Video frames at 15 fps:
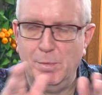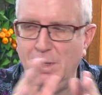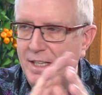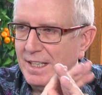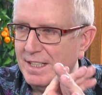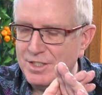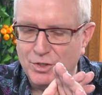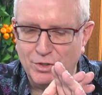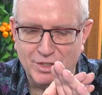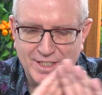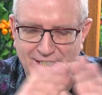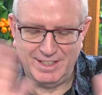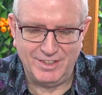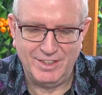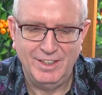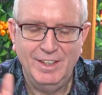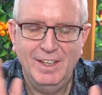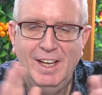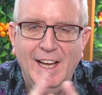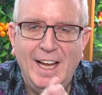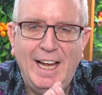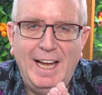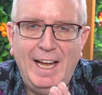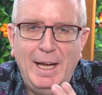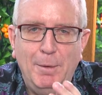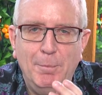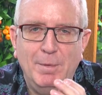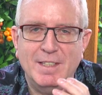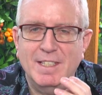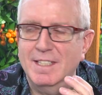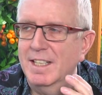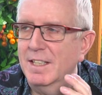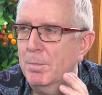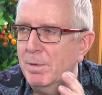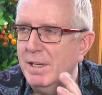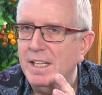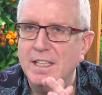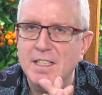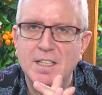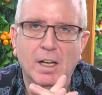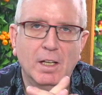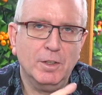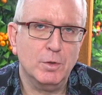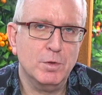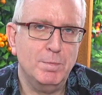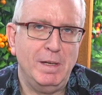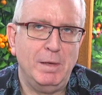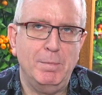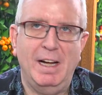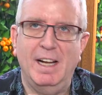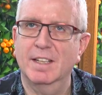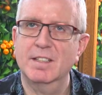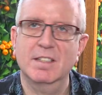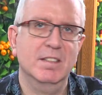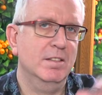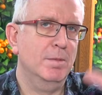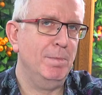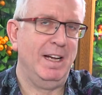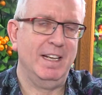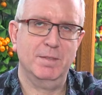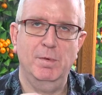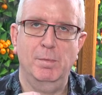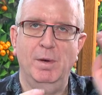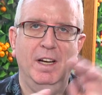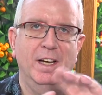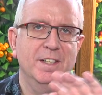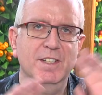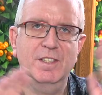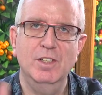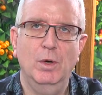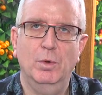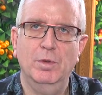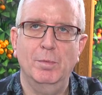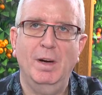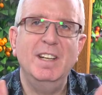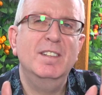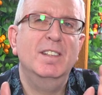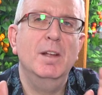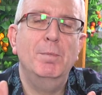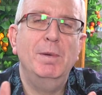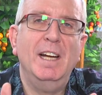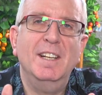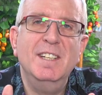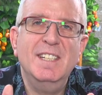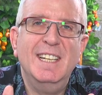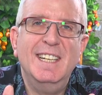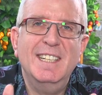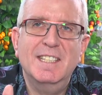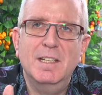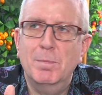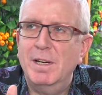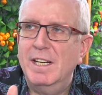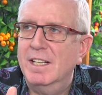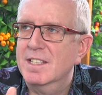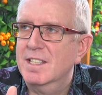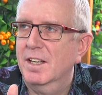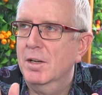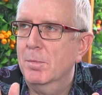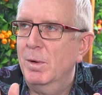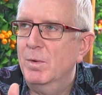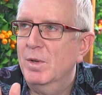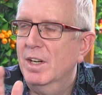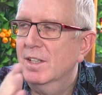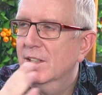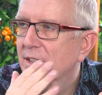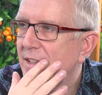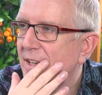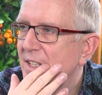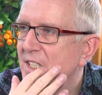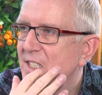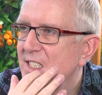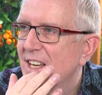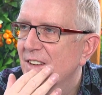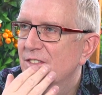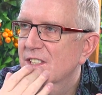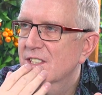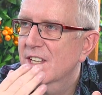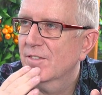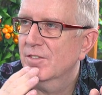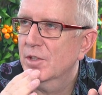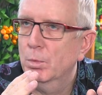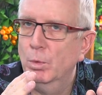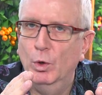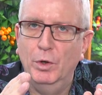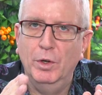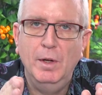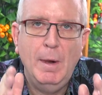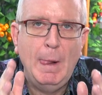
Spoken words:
me. That's just it. As I said, the Beatles, all those big bands passed me by. I didn't know them. I didn't get into the Beatles until about 1970, 71.